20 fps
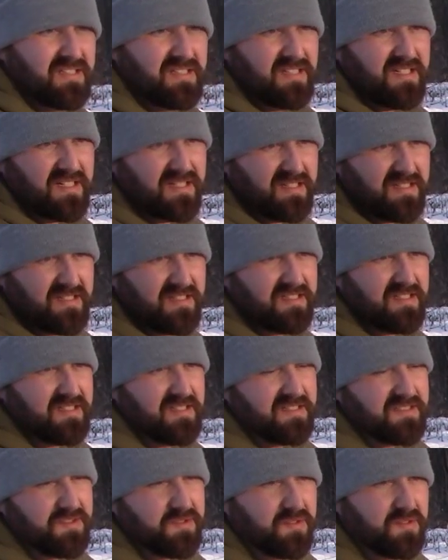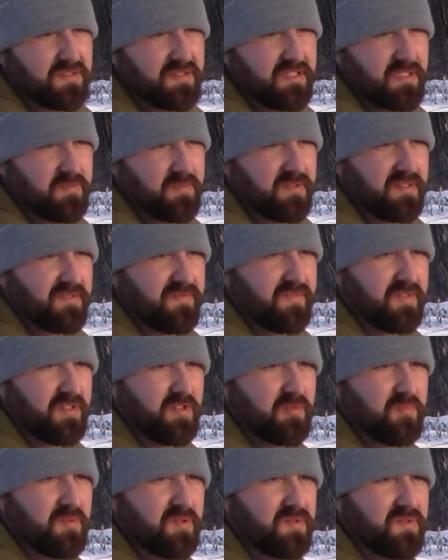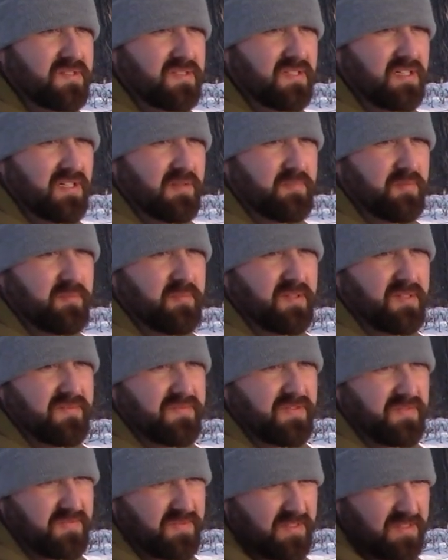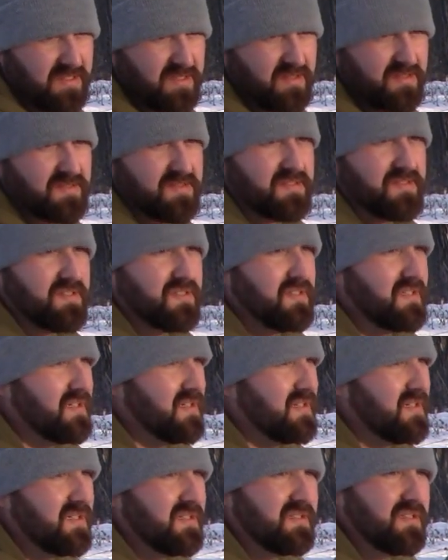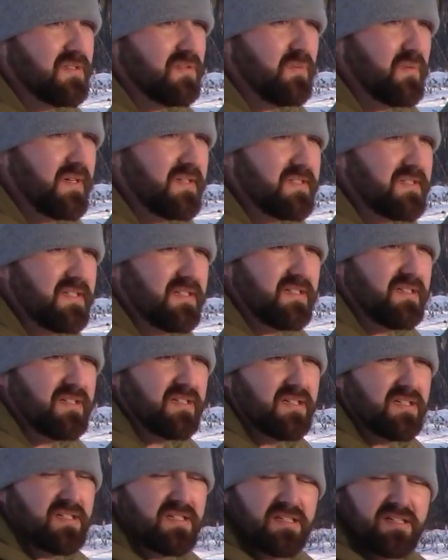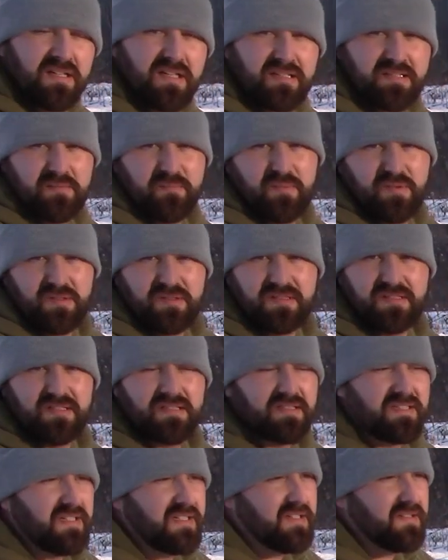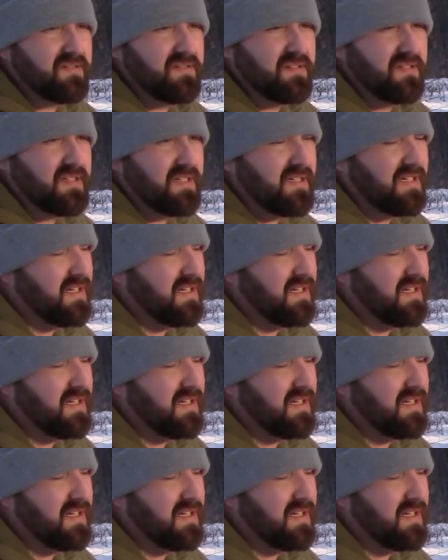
Got a trail camera on video mode set up about 50 yards to the west here. Got some bird seed down, and then I